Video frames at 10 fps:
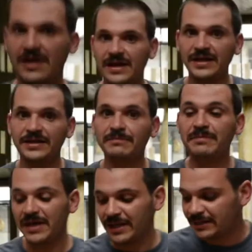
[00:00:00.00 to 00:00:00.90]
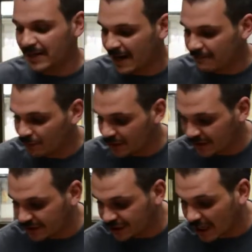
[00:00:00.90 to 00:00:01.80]
In the meantime, we're
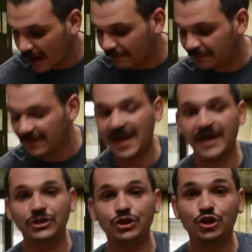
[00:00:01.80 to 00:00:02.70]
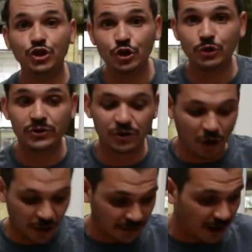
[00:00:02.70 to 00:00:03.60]
gonna chop and juice
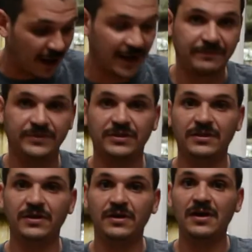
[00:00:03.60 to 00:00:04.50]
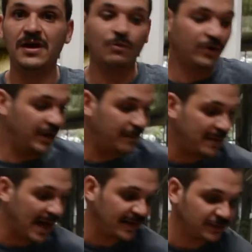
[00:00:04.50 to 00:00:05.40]
our limes. We're gonna
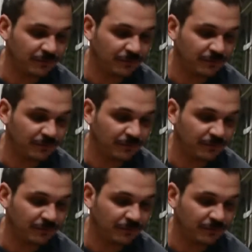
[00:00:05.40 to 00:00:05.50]
pass them